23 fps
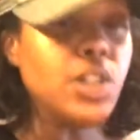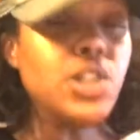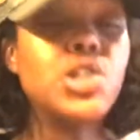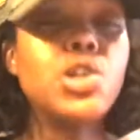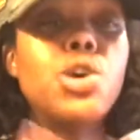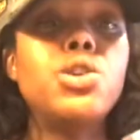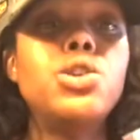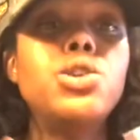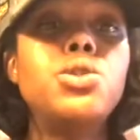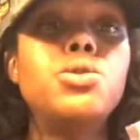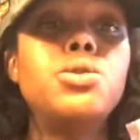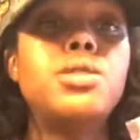
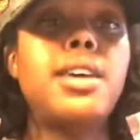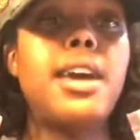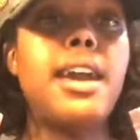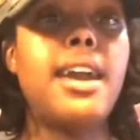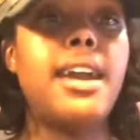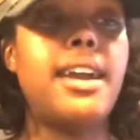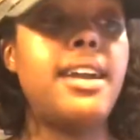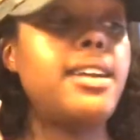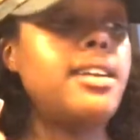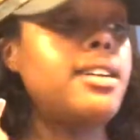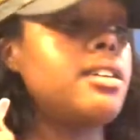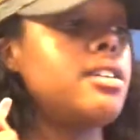So you'll
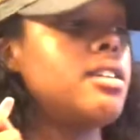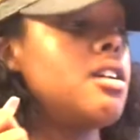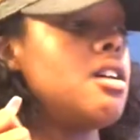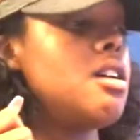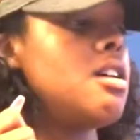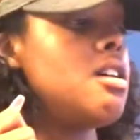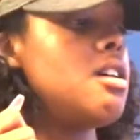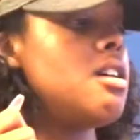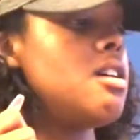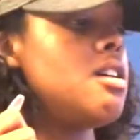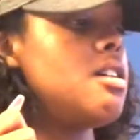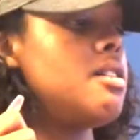take,
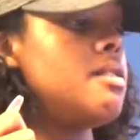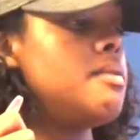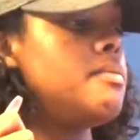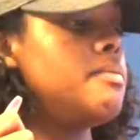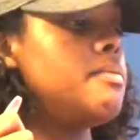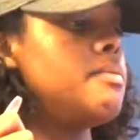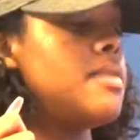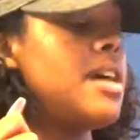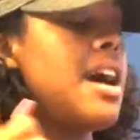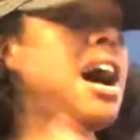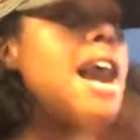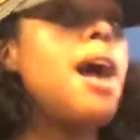
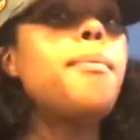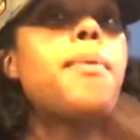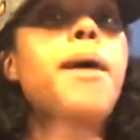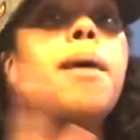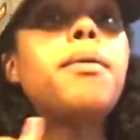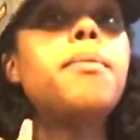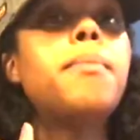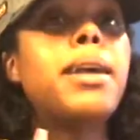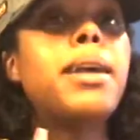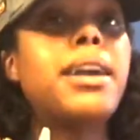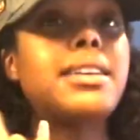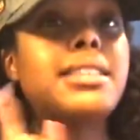I'll
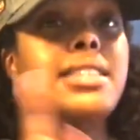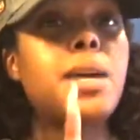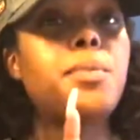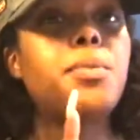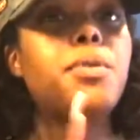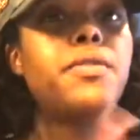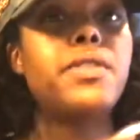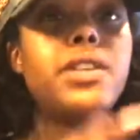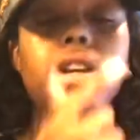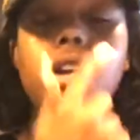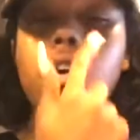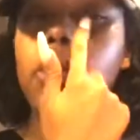probably make a
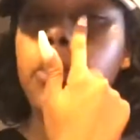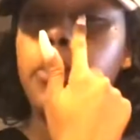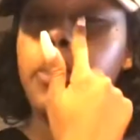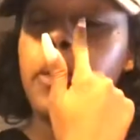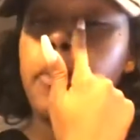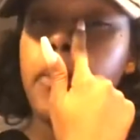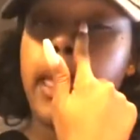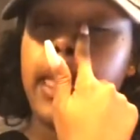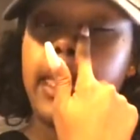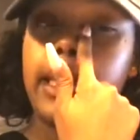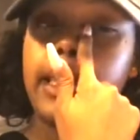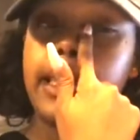separate video of me
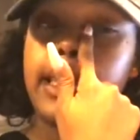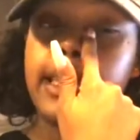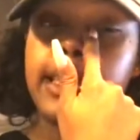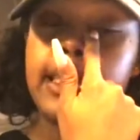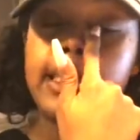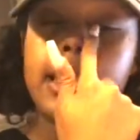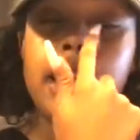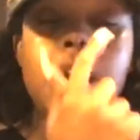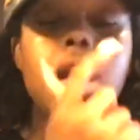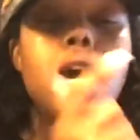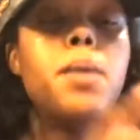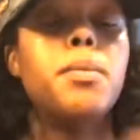making this,
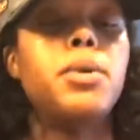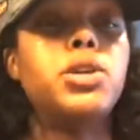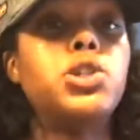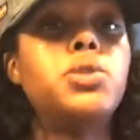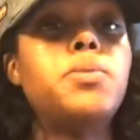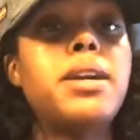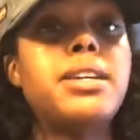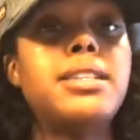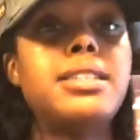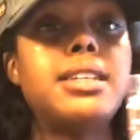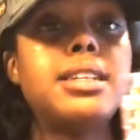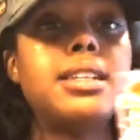but you
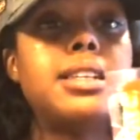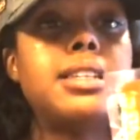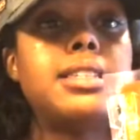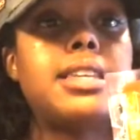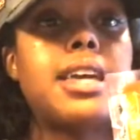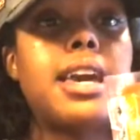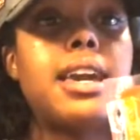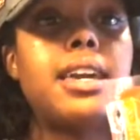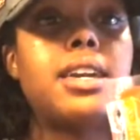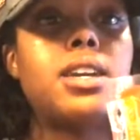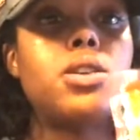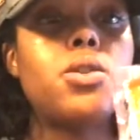basically
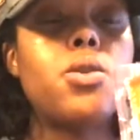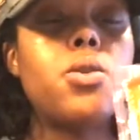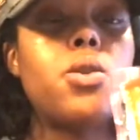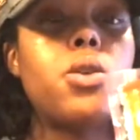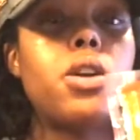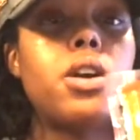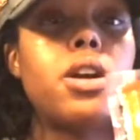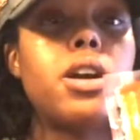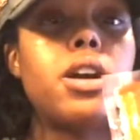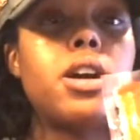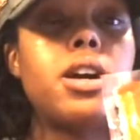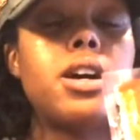take
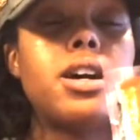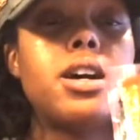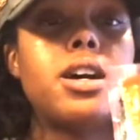your